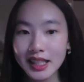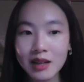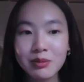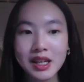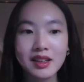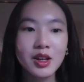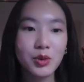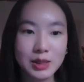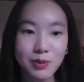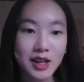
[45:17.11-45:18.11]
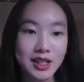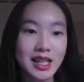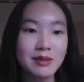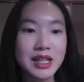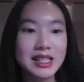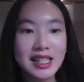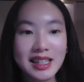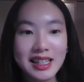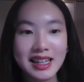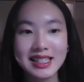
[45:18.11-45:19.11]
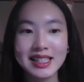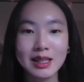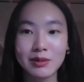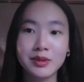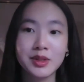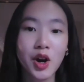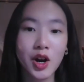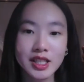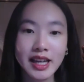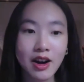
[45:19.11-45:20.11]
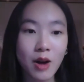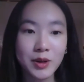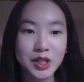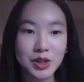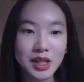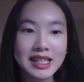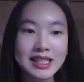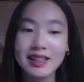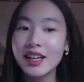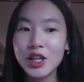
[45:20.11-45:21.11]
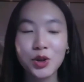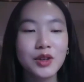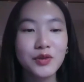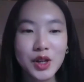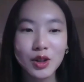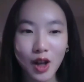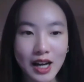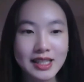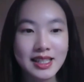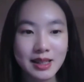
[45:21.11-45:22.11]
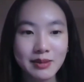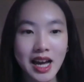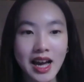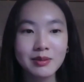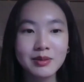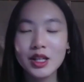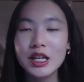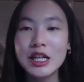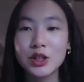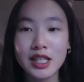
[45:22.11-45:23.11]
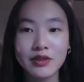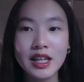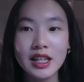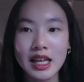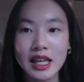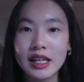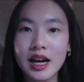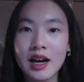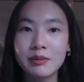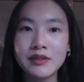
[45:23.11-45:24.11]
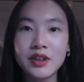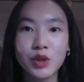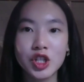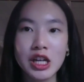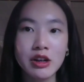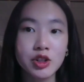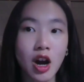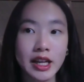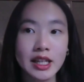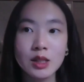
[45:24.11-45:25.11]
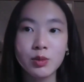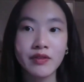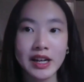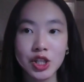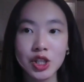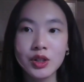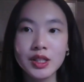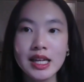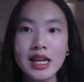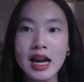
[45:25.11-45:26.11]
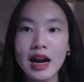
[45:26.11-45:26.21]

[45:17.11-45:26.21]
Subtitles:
can be, this process can be tedious and sometimes it's hard to get opportunities and you could feel lost sometimes. So I definitely think even reaching out and talking to professionals